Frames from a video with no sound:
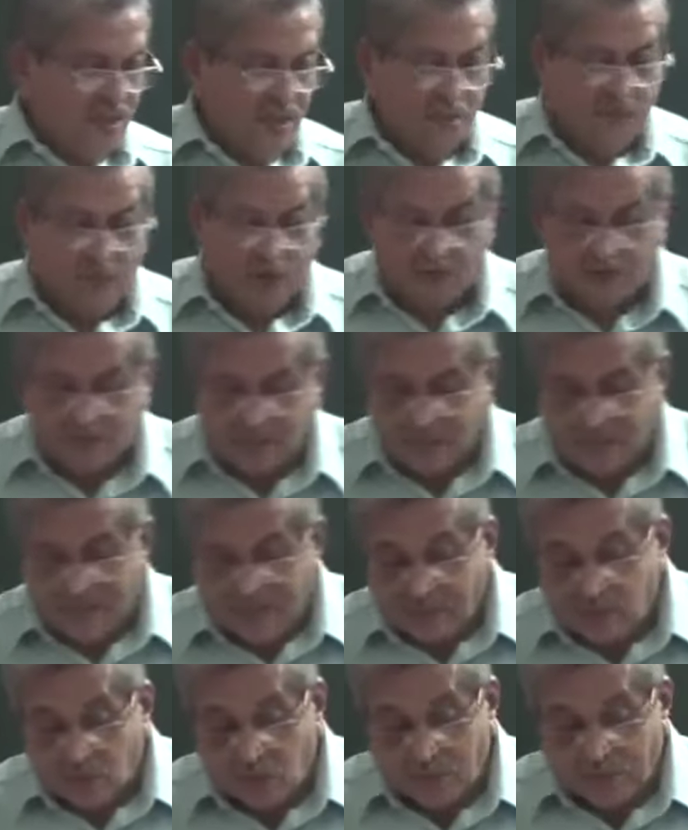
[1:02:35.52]
because it is an
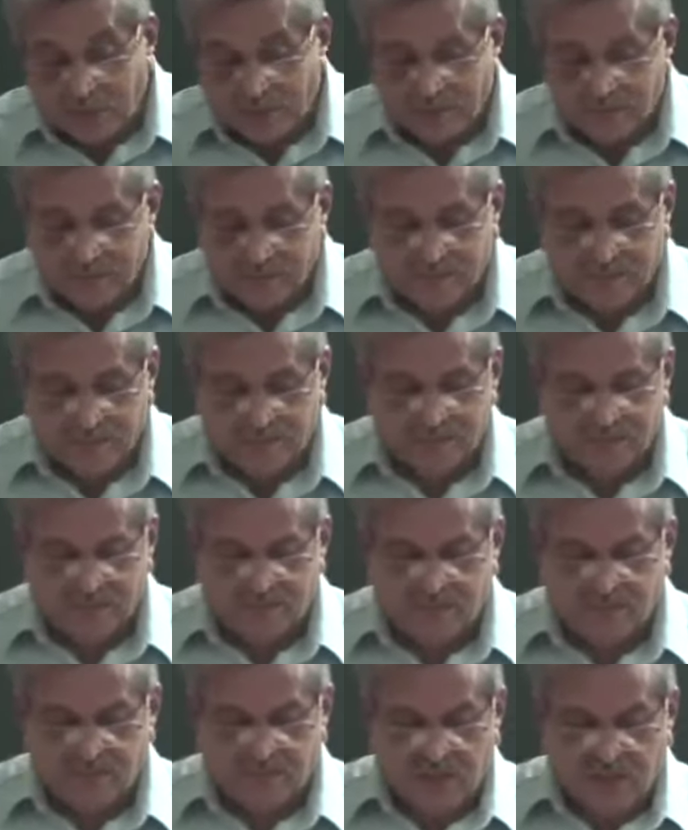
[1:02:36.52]
isomer.
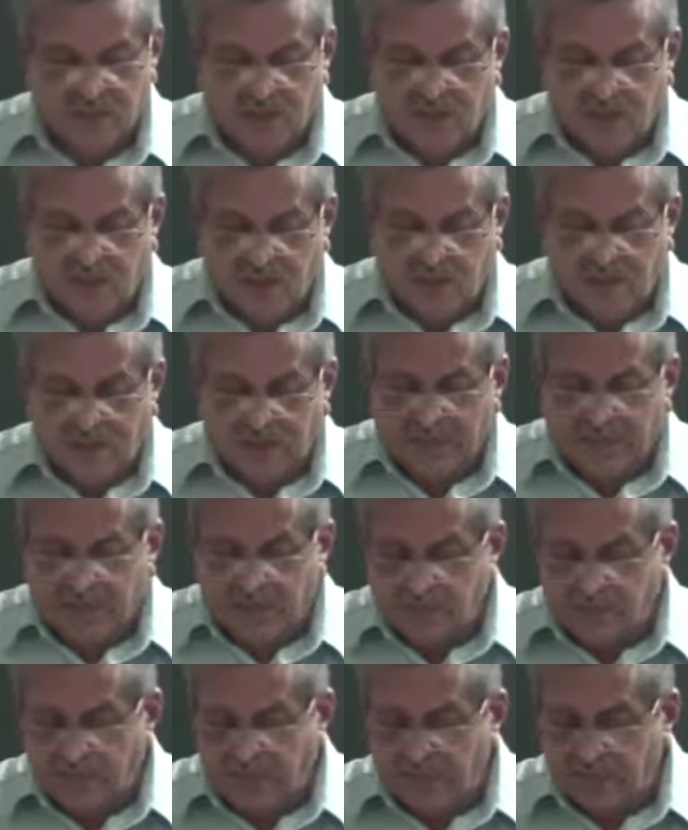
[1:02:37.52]
Remember, they are
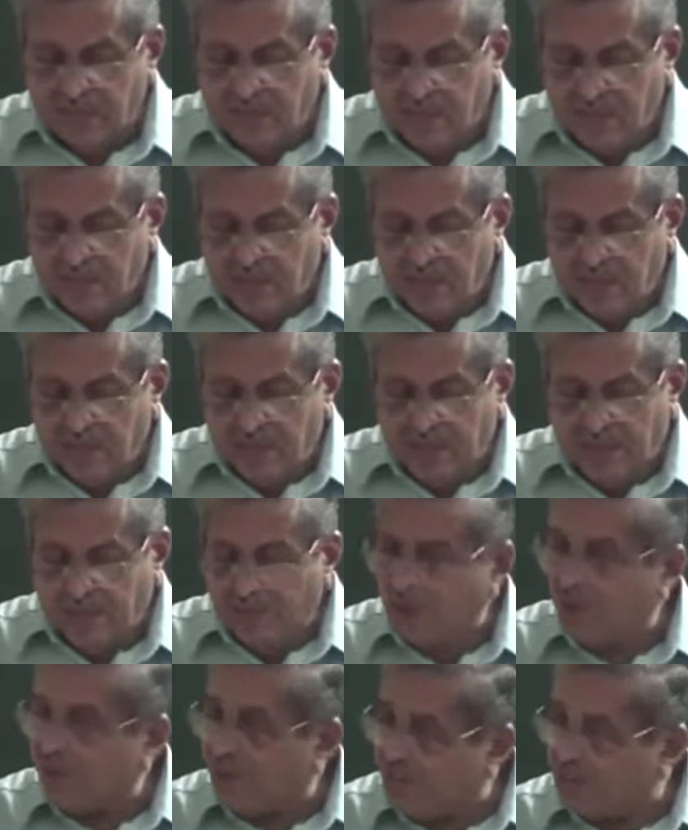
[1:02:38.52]
asking the number
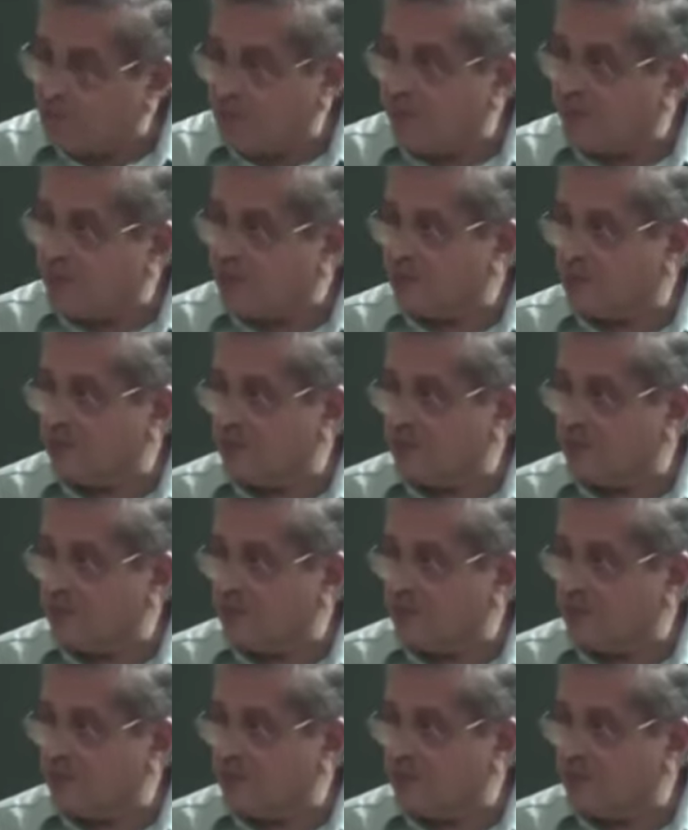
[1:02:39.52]
of isomers.